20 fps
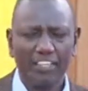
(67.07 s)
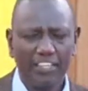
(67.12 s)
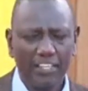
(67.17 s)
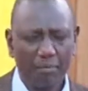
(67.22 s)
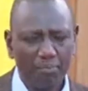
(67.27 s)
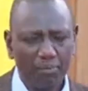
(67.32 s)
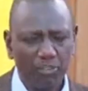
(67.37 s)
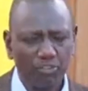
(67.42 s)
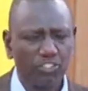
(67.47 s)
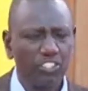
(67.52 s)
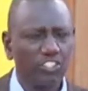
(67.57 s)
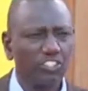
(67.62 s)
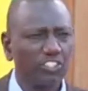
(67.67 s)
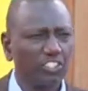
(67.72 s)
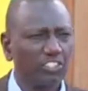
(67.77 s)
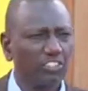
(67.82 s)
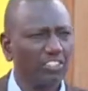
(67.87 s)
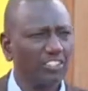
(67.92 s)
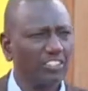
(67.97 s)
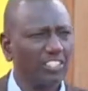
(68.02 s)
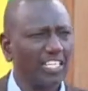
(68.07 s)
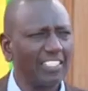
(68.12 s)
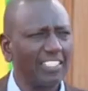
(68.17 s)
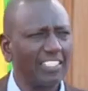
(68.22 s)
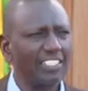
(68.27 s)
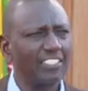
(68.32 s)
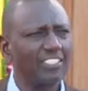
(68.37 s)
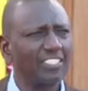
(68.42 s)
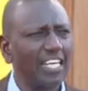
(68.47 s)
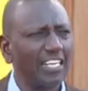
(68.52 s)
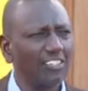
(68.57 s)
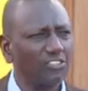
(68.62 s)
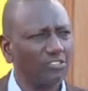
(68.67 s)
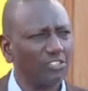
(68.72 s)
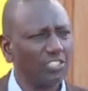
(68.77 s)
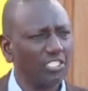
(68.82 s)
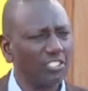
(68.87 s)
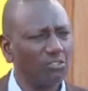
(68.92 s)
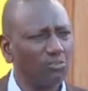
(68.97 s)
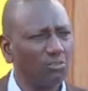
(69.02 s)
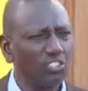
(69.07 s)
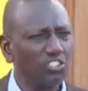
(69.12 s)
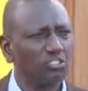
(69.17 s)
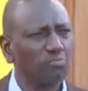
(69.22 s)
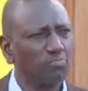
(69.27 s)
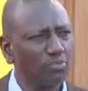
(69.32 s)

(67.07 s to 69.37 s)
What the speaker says: in the position that this country was